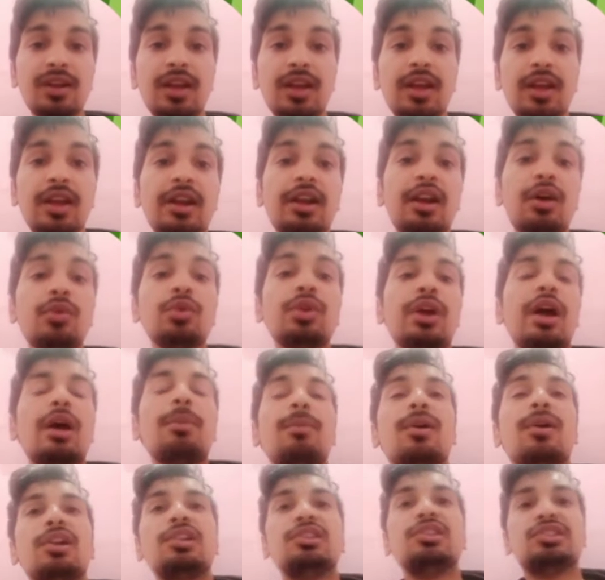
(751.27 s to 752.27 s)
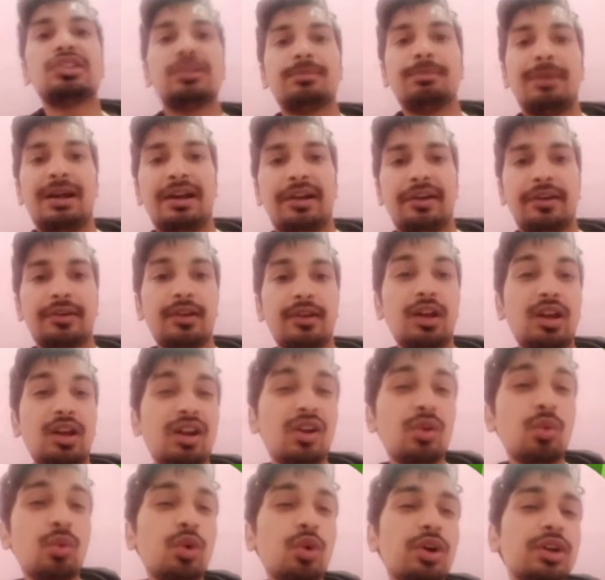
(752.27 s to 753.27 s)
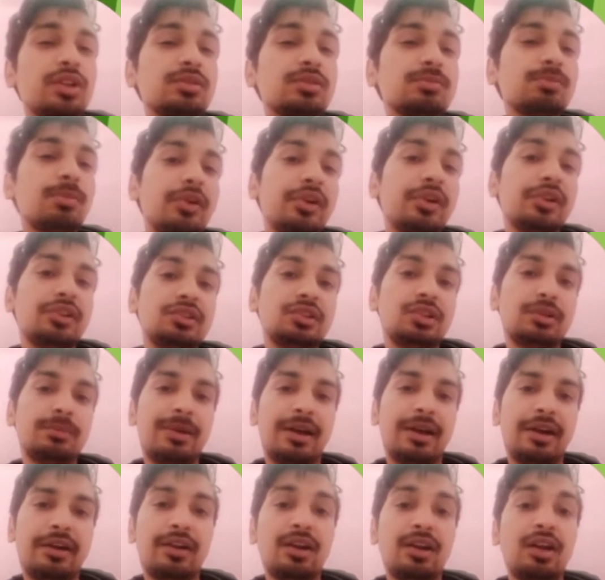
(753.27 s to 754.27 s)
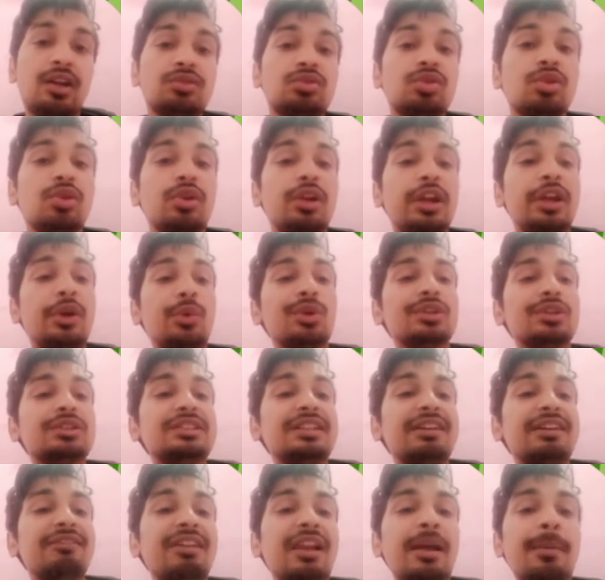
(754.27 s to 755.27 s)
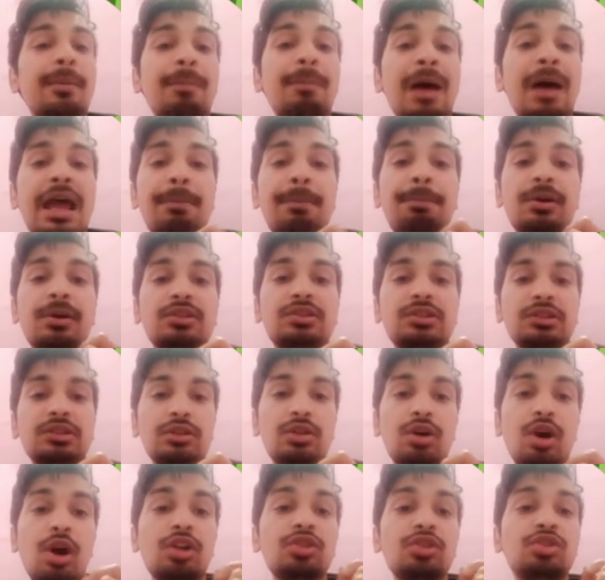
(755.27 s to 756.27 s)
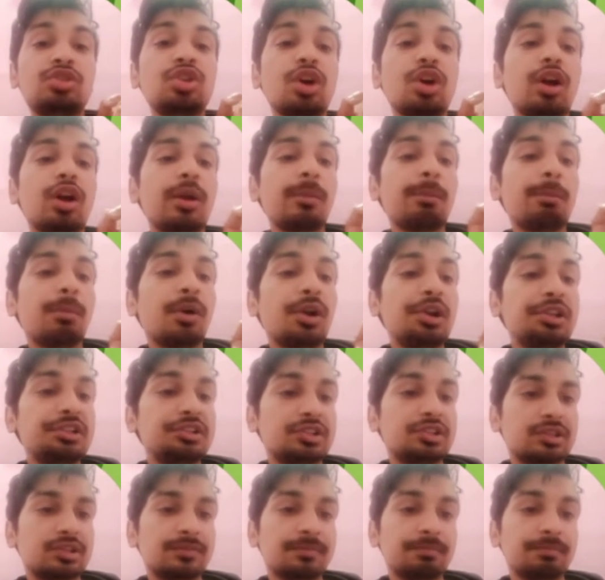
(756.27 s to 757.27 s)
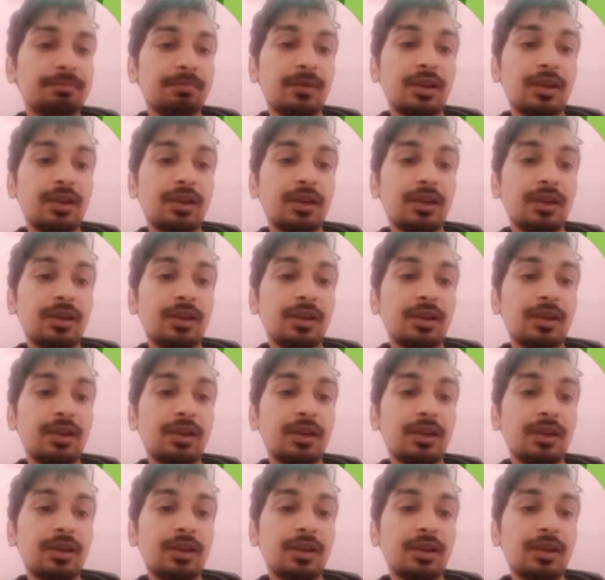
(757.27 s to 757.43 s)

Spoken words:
Now you have Bollinger Band. Now what is Bollinger Band? So it was developed by a person called John Bollinger.